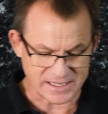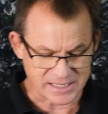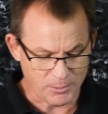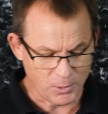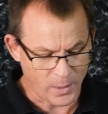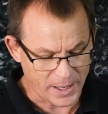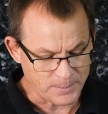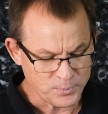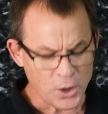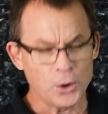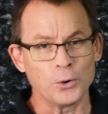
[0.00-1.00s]
Number 1,
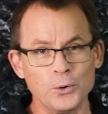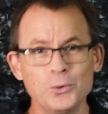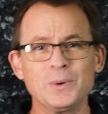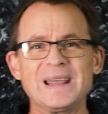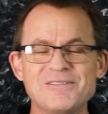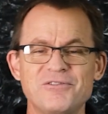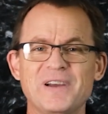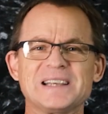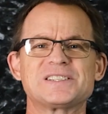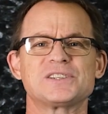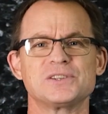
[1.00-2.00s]
who
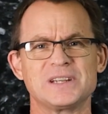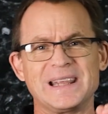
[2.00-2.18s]
invested